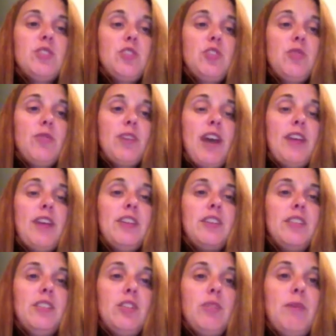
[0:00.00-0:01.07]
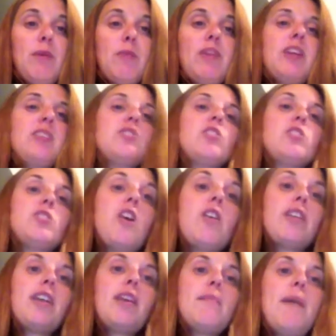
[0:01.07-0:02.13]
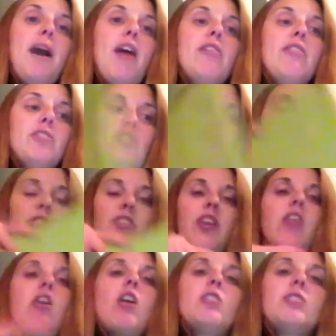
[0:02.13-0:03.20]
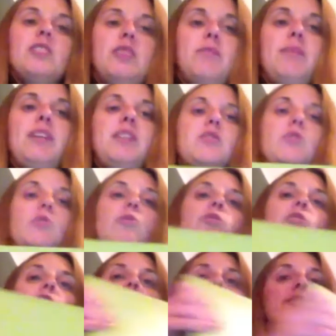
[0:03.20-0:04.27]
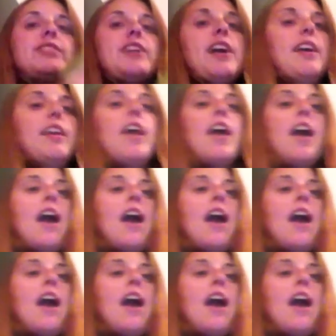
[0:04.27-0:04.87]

to you again in a little bit when I start talking about the journaling cards and the placeholder cards and